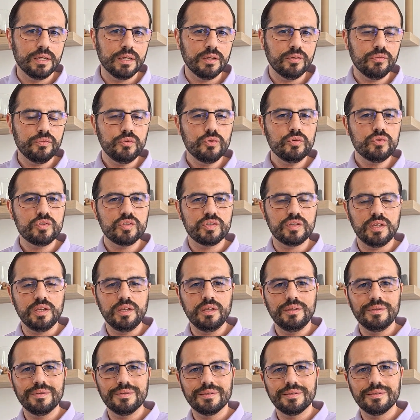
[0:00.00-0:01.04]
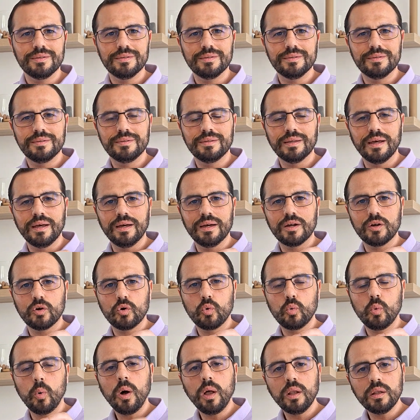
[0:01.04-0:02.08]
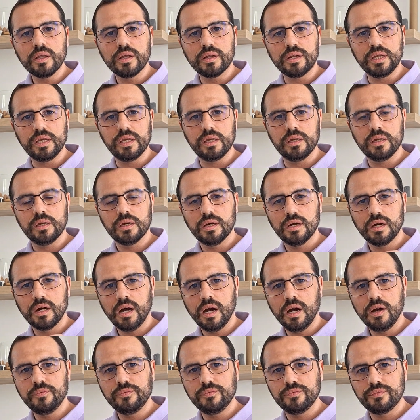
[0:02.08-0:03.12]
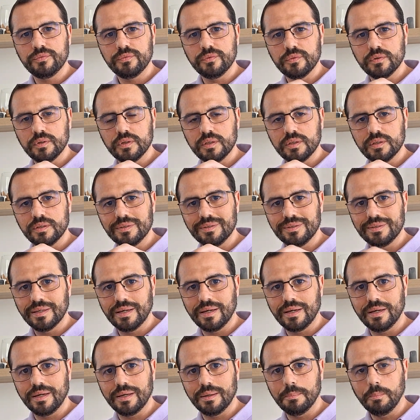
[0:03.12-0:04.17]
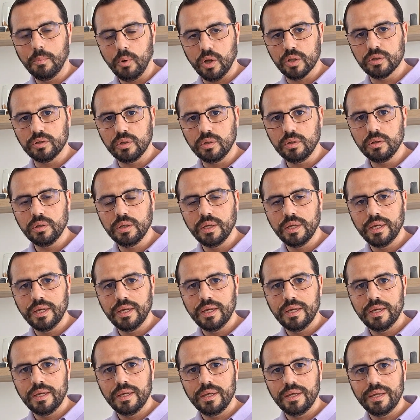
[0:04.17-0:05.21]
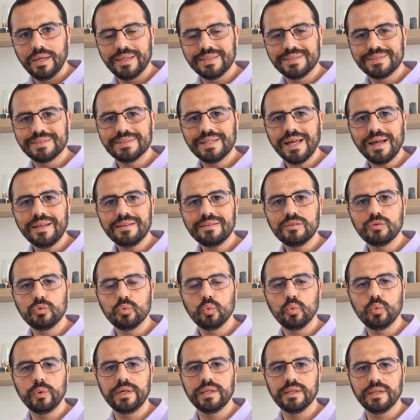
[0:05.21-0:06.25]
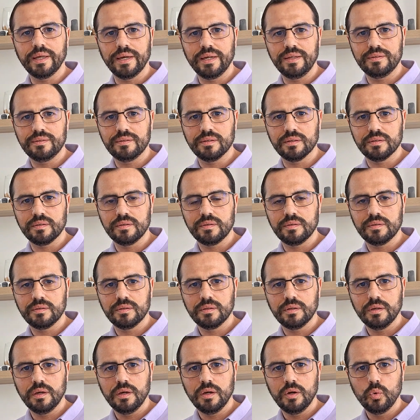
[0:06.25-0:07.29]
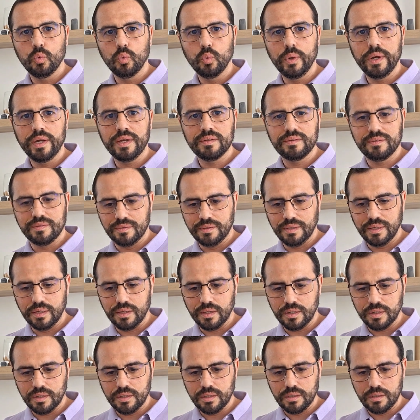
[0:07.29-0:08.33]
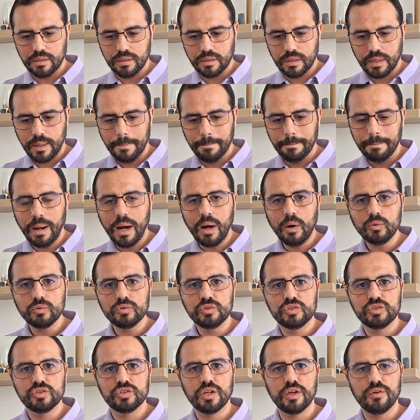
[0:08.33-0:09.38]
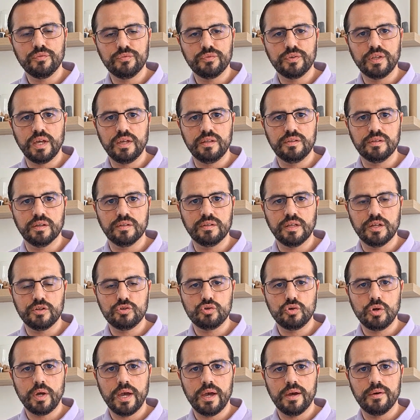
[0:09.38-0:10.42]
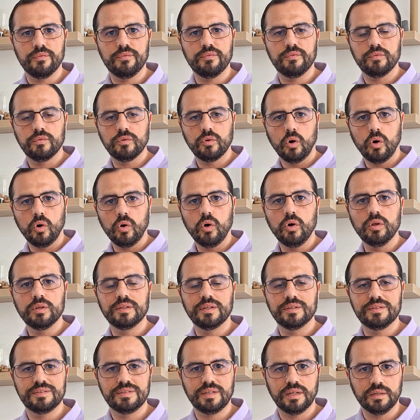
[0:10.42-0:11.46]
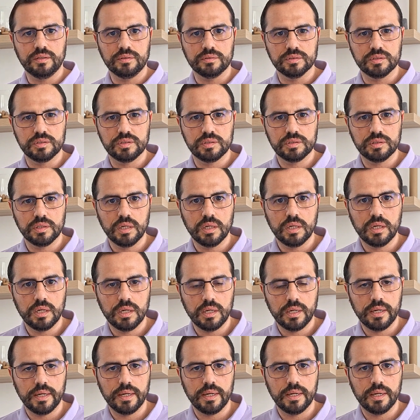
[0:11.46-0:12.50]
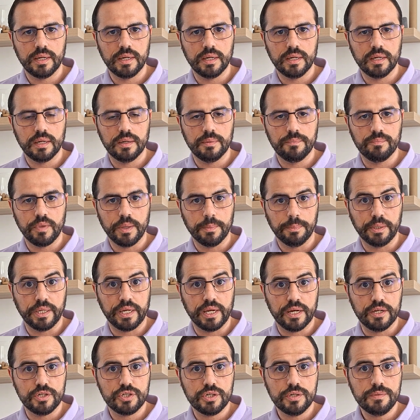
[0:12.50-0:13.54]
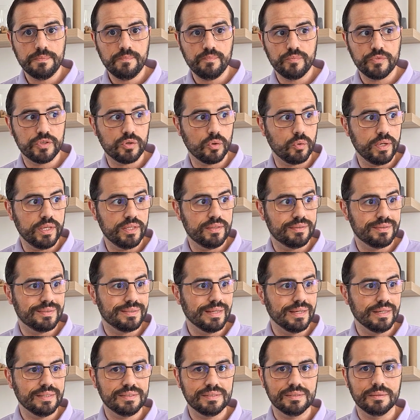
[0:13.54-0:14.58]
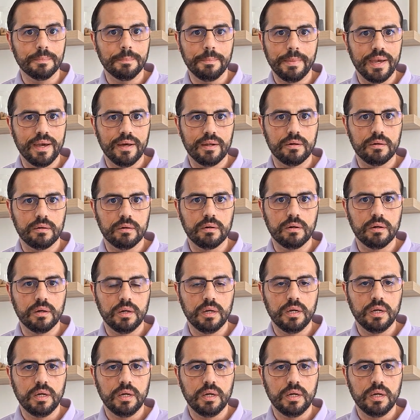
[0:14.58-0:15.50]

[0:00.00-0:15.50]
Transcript: if you see, the quality of the model is not related with the amount of data that you have on the sales application. So it doesn't matter